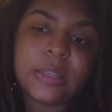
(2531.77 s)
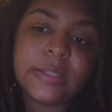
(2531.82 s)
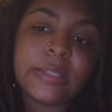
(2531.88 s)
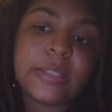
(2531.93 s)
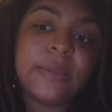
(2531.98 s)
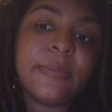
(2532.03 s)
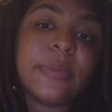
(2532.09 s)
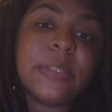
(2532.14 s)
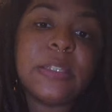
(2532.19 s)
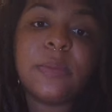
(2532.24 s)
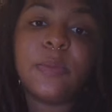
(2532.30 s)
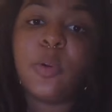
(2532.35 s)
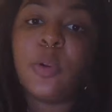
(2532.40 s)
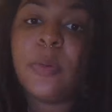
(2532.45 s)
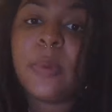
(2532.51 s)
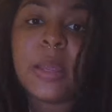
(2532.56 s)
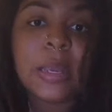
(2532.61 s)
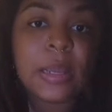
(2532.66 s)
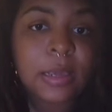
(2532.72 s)
send me some
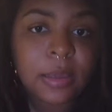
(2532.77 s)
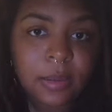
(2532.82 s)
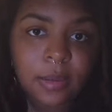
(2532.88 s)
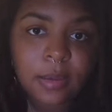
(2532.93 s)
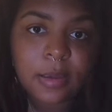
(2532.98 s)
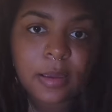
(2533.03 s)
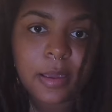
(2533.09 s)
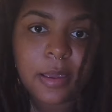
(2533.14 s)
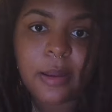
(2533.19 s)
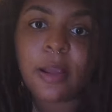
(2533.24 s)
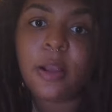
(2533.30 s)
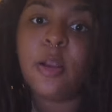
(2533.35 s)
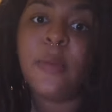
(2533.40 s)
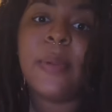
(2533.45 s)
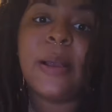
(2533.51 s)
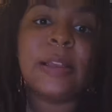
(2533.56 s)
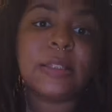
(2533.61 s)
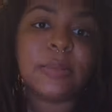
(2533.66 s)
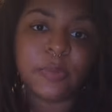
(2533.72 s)
more money and I'll
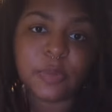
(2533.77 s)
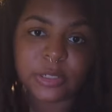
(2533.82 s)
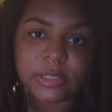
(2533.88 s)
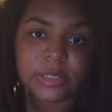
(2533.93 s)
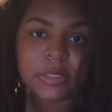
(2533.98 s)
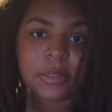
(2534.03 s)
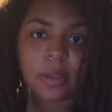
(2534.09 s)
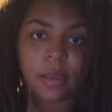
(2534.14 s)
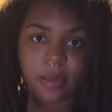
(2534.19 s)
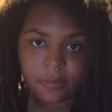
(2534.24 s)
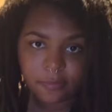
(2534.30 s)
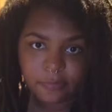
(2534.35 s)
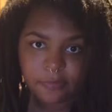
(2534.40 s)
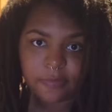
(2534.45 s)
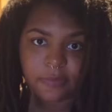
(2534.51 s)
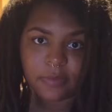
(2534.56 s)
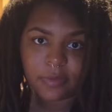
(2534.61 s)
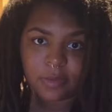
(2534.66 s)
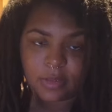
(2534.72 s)
go buy some more stuff
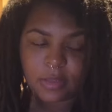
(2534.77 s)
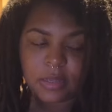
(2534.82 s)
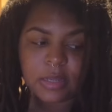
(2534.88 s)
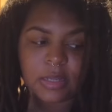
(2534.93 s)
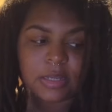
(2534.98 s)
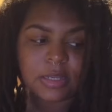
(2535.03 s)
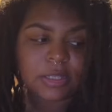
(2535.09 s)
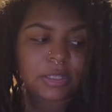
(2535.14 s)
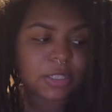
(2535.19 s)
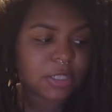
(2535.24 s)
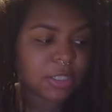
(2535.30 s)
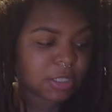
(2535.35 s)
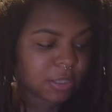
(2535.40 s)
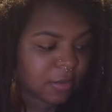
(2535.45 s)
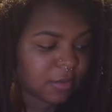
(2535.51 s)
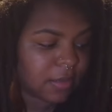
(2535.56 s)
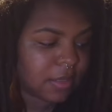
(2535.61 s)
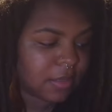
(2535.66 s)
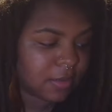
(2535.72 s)
to
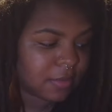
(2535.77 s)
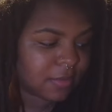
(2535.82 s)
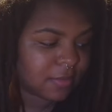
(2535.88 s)
show you.